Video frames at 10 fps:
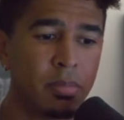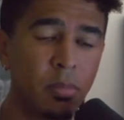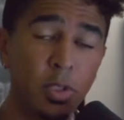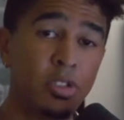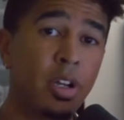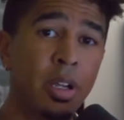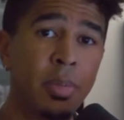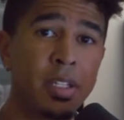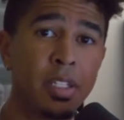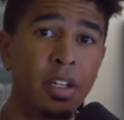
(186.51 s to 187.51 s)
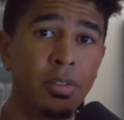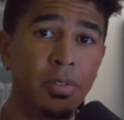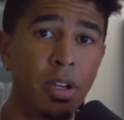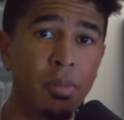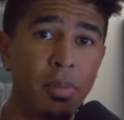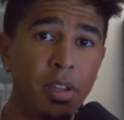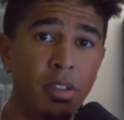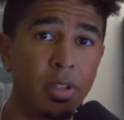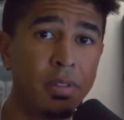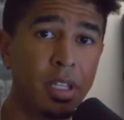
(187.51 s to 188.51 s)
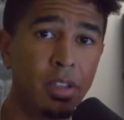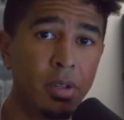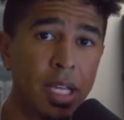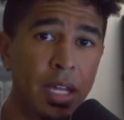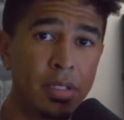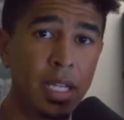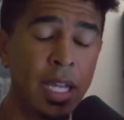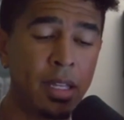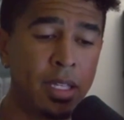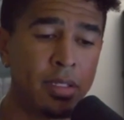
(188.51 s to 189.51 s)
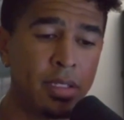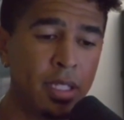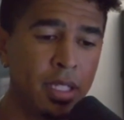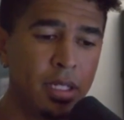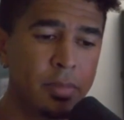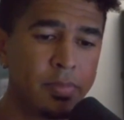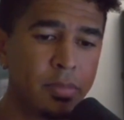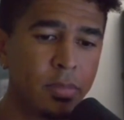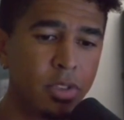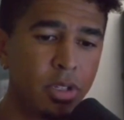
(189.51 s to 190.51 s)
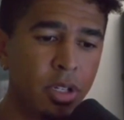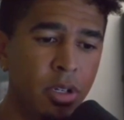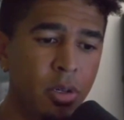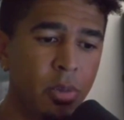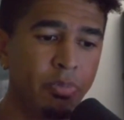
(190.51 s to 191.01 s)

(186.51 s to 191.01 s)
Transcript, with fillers: withdrawing myself from the 3v3 House of Highlights League. Jesus so Christ.